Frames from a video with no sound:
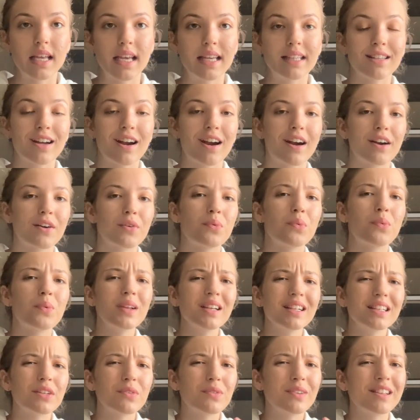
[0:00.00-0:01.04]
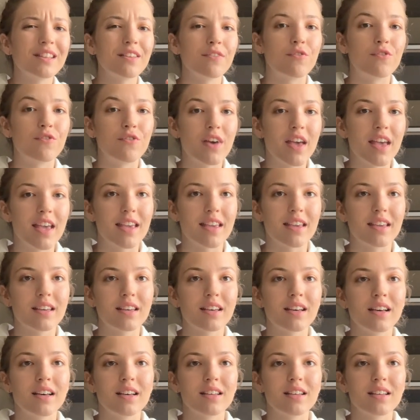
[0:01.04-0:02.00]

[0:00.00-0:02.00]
and are really, really vague.